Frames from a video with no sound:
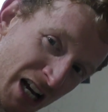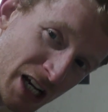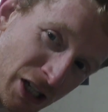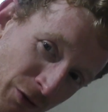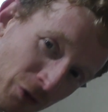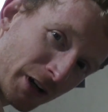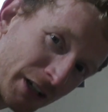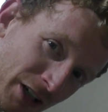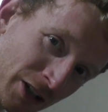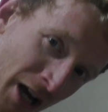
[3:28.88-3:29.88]
is you've
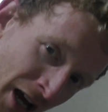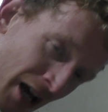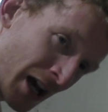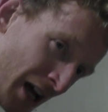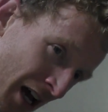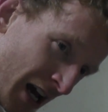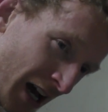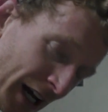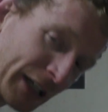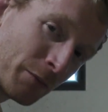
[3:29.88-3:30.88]
already done
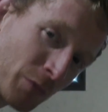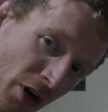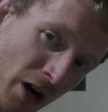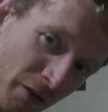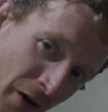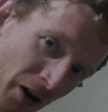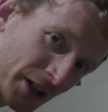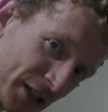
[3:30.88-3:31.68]
a number of hard